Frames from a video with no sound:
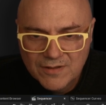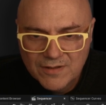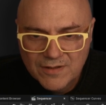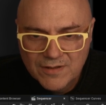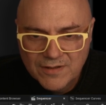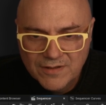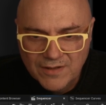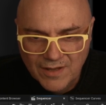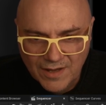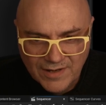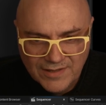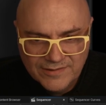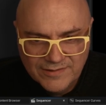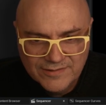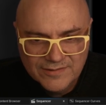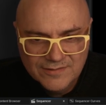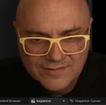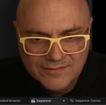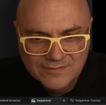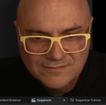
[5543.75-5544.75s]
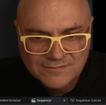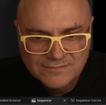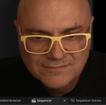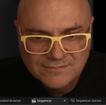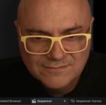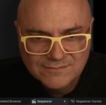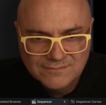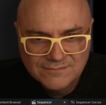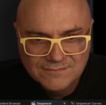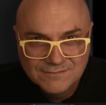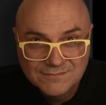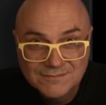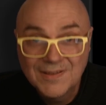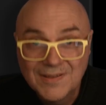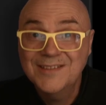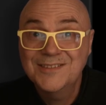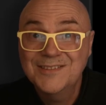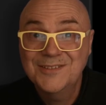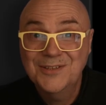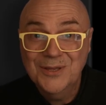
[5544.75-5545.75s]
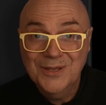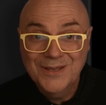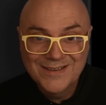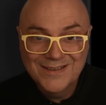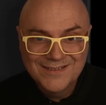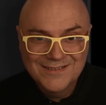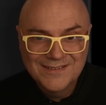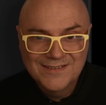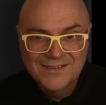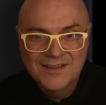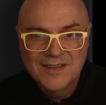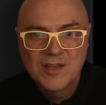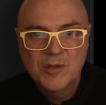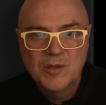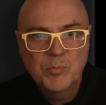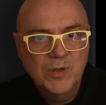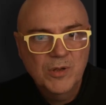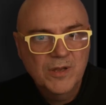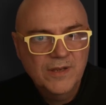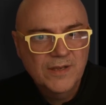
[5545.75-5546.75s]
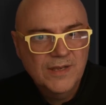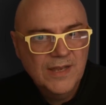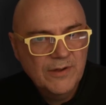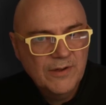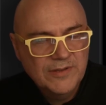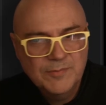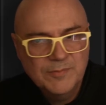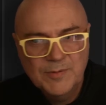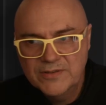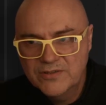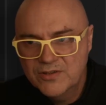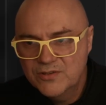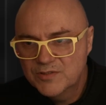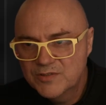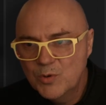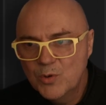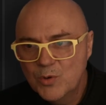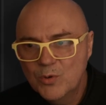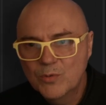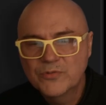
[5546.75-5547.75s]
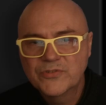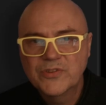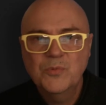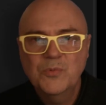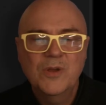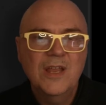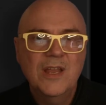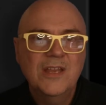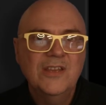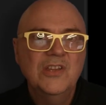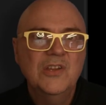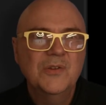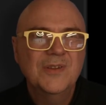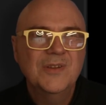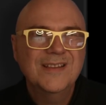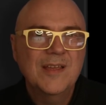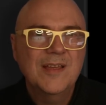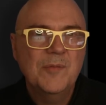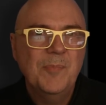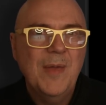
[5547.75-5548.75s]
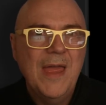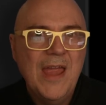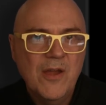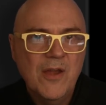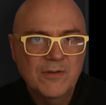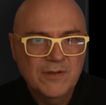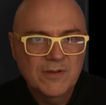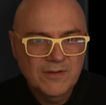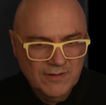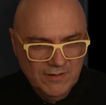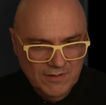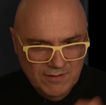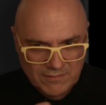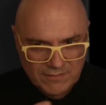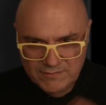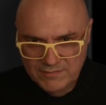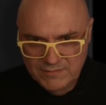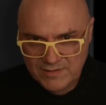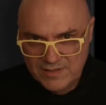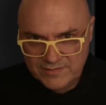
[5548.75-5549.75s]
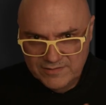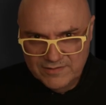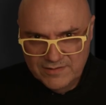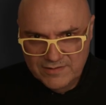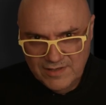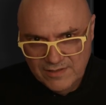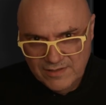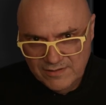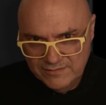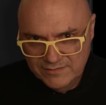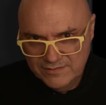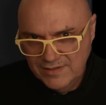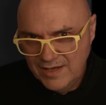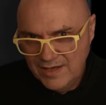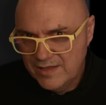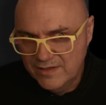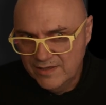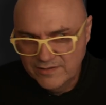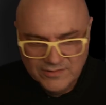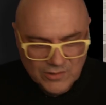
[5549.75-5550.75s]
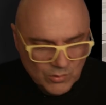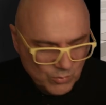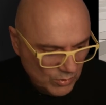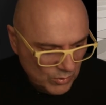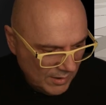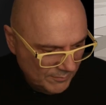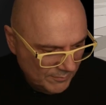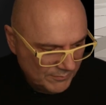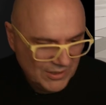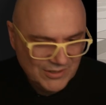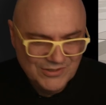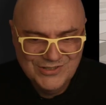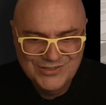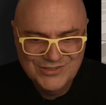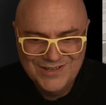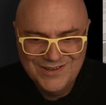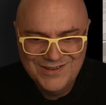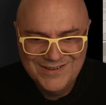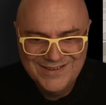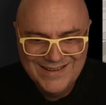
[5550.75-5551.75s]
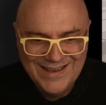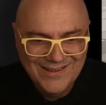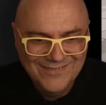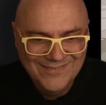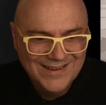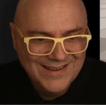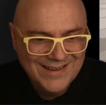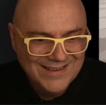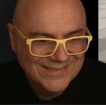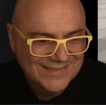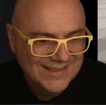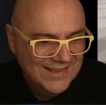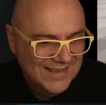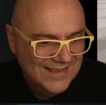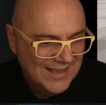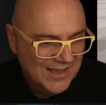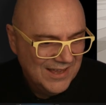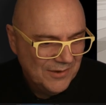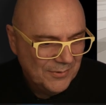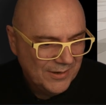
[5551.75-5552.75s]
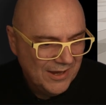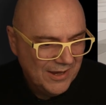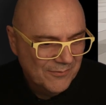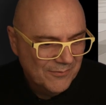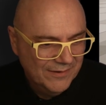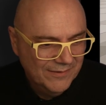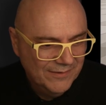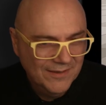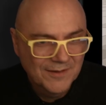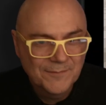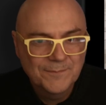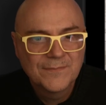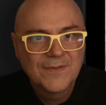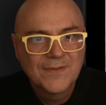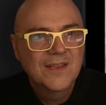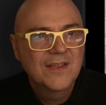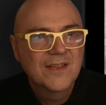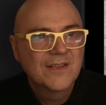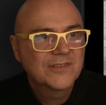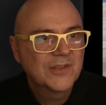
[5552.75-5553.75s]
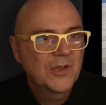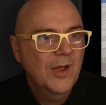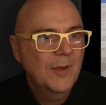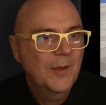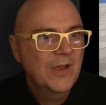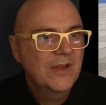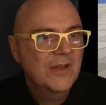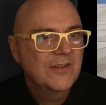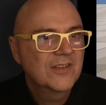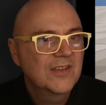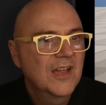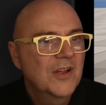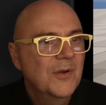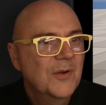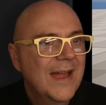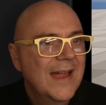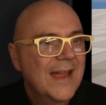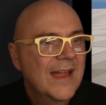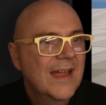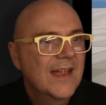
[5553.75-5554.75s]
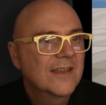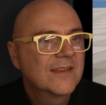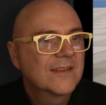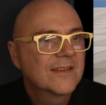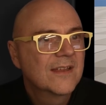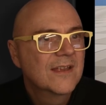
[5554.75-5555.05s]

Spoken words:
Nice. That's good. But now he's a bit too small. So what I do is I parent these things together. So what I'm going to show you now is how I get around that. So I'm going to go and